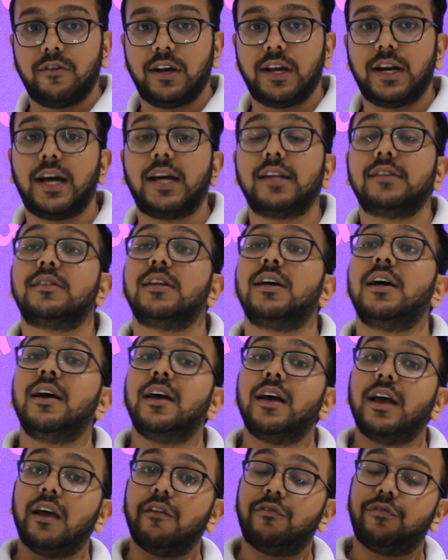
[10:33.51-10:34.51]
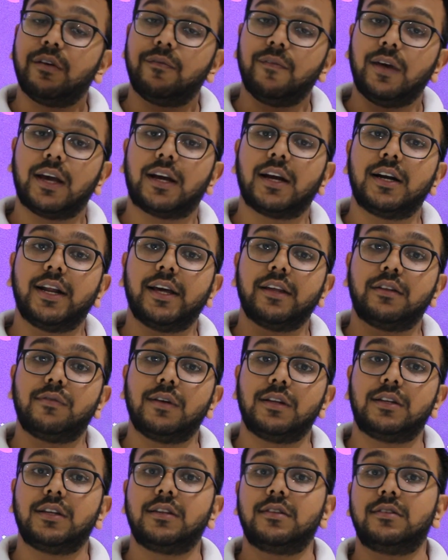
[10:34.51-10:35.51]
Whereas if we make a test
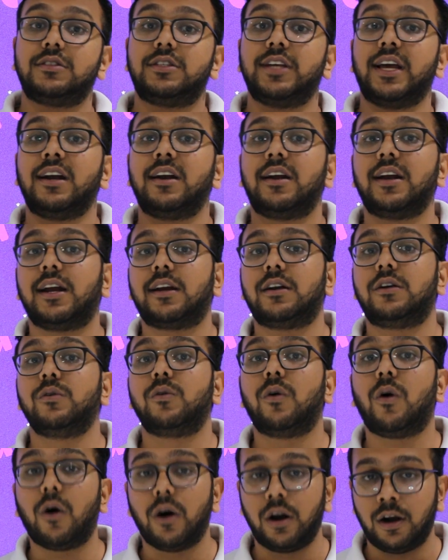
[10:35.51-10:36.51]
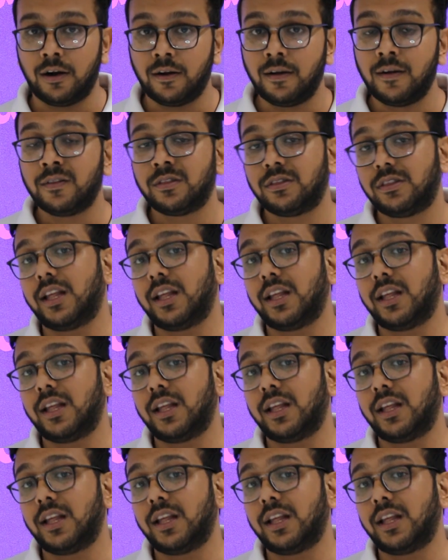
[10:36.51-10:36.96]
which is generic to all,